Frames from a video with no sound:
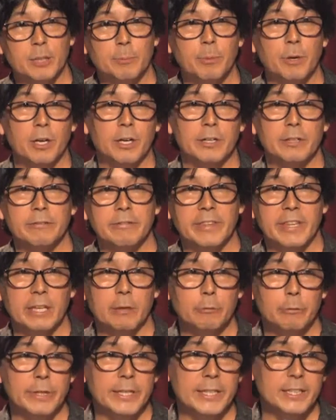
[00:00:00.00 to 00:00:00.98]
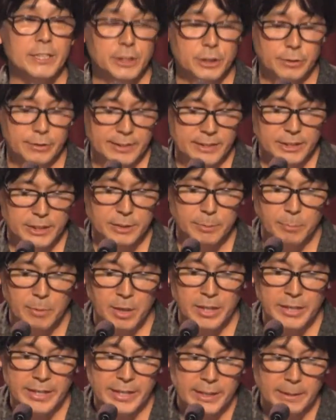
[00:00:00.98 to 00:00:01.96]
part of the reinsurance
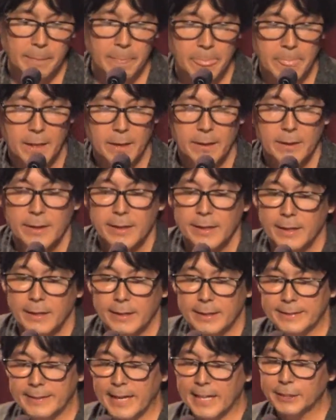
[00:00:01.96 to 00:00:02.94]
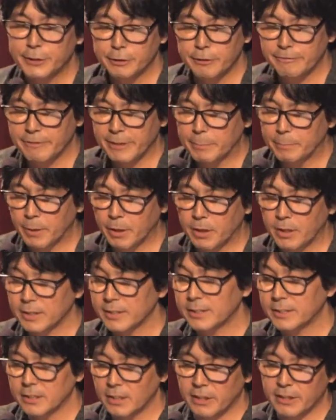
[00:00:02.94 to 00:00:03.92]
market. Catastrophe
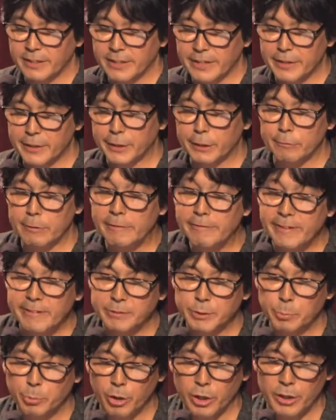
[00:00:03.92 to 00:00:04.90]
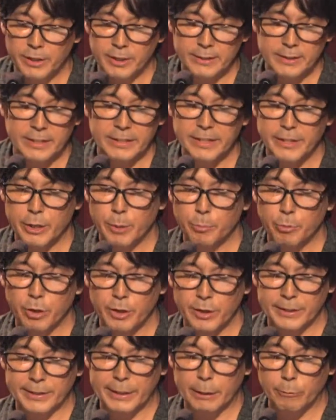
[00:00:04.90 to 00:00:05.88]
bonds are another derivatives product, another
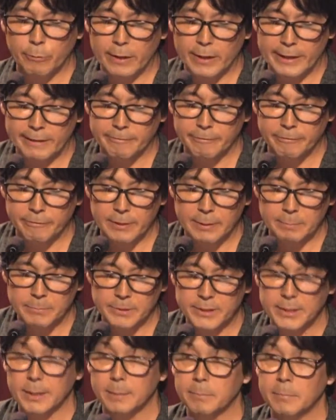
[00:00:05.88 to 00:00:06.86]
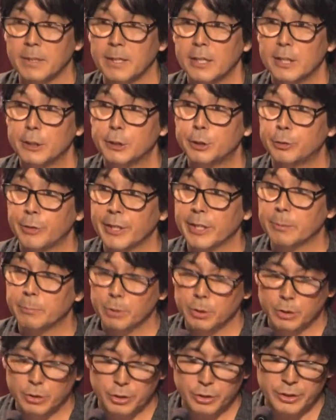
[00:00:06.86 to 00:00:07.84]
product derived from some
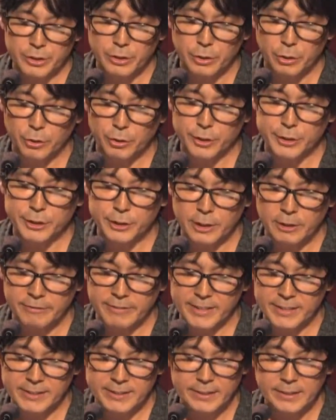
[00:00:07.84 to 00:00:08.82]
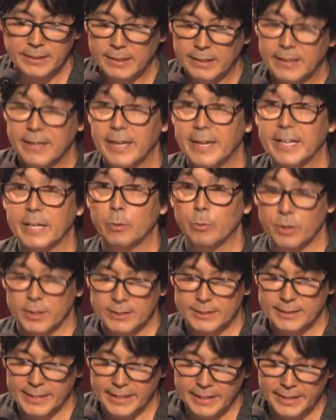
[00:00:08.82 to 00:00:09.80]
tradable good or service, and it
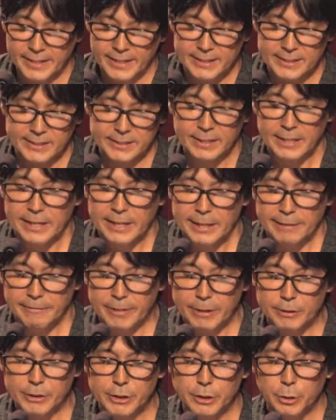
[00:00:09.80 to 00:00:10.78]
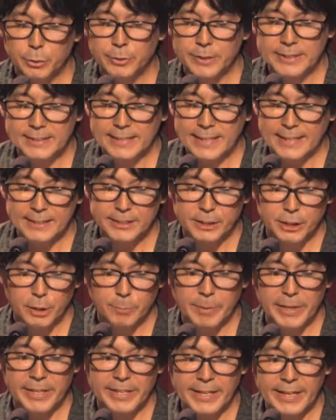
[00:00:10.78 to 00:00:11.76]
works like this. If there's no disaster
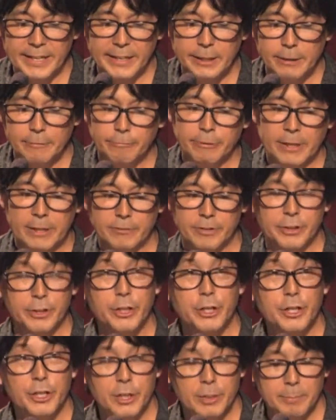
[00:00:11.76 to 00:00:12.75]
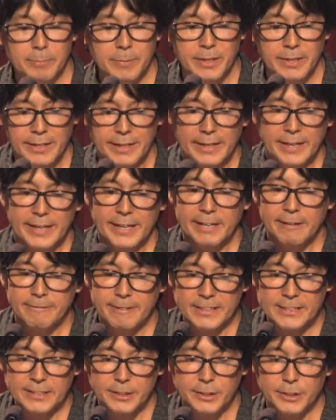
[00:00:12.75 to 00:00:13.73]
by the end of whatever term,
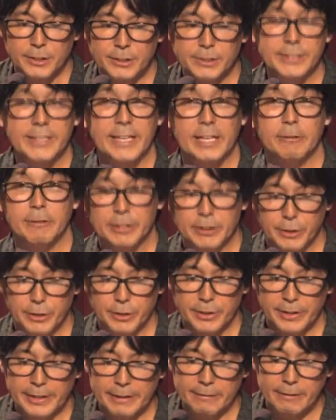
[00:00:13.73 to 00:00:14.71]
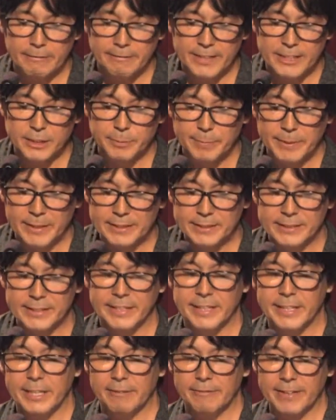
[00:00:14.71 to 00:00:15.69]
investors get a return on their investments.
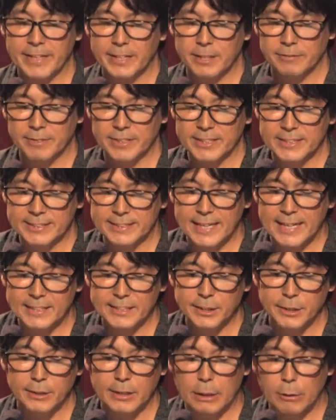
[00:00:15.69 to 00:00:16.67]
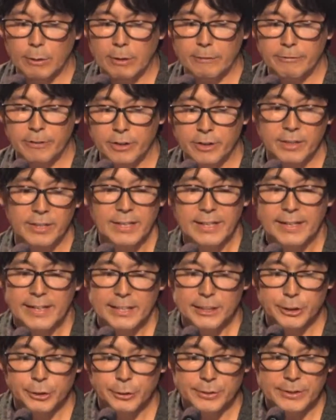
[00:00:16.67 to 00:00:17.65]
In the event of a disaster, however,
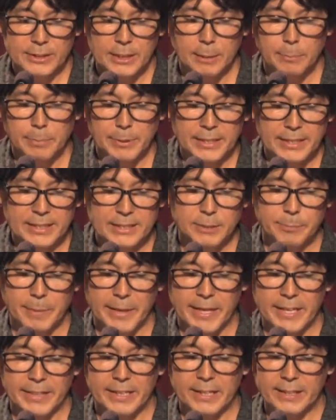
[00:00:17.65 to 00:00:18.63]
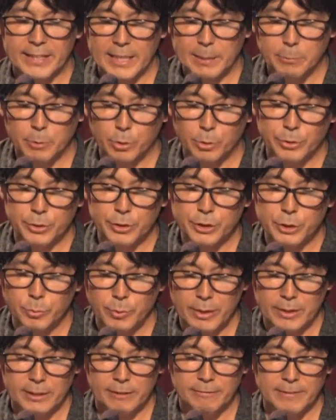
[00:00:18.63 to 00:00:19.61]
insurance companies pay the claim holders
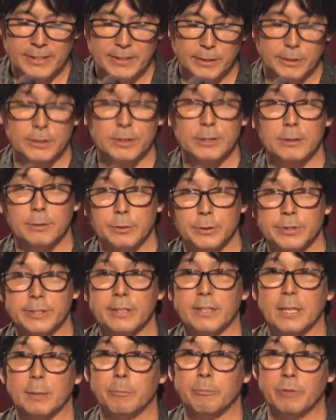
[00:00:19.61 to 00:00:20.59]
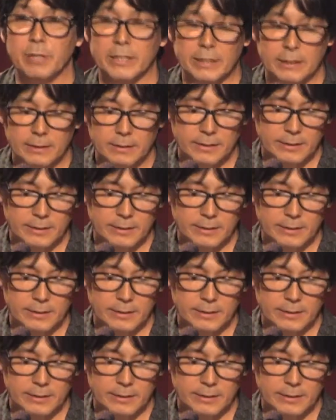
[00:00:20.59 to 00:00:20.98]
while investors lose their upfront